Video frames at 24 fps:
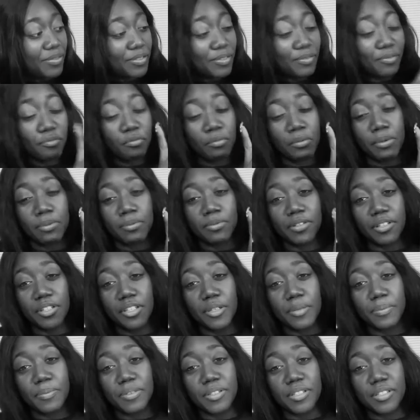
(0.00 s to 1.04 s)
Remember,
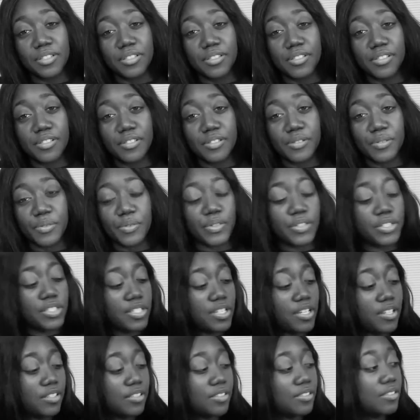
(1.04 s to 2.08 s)
Cupid is the
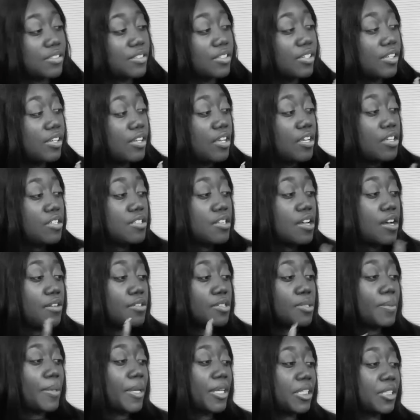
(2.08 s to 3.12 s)
storyteller. So I was
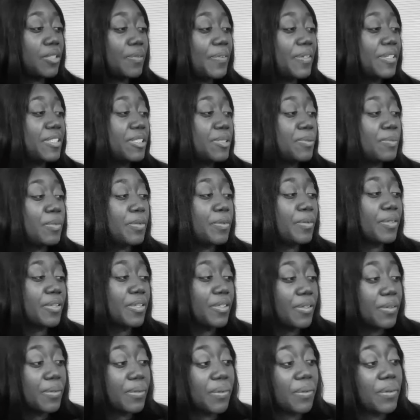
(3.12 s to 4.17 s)
back to watching Mo and
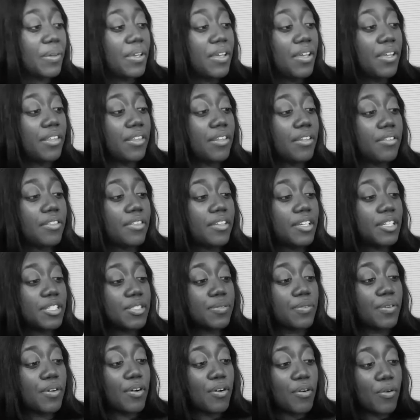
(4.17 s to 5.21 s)
Q. The things
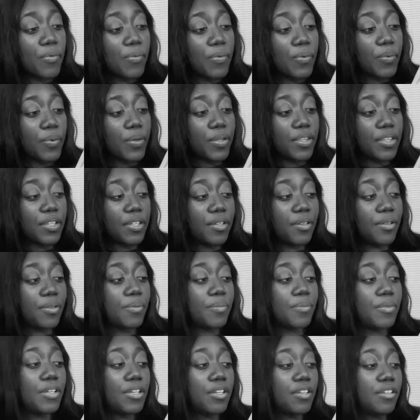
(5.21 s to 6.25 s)
were over with them.
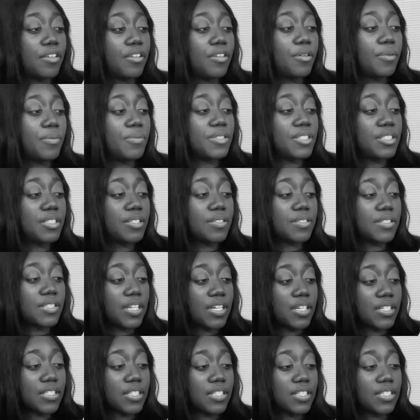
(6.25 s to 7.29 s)
Q would still
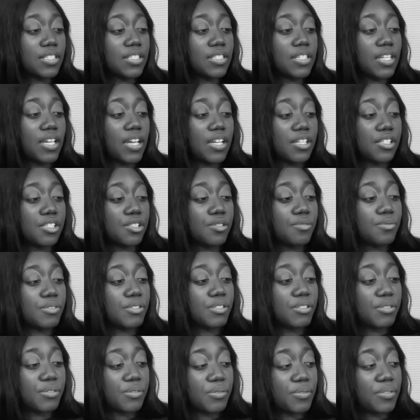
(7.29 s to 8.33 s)
text her to see how she was
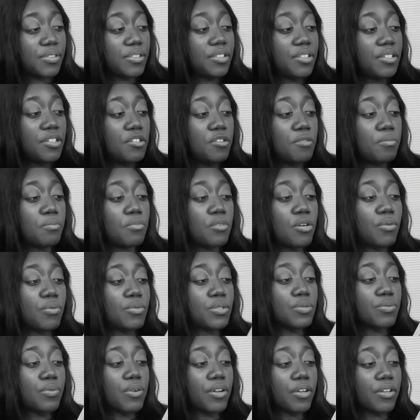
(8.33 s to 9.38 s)
doing. Mo was
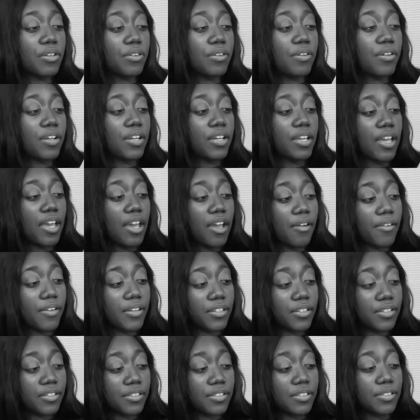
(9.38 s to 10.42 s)
working on her
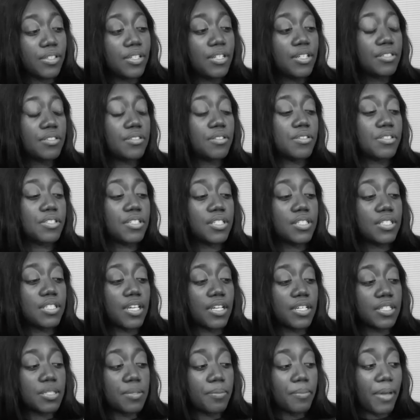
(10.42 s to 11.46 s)
character, so she
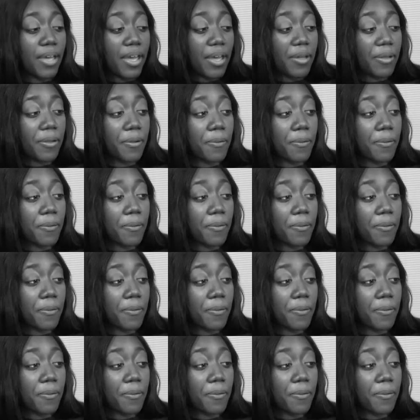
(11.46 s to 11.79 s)
texts him back.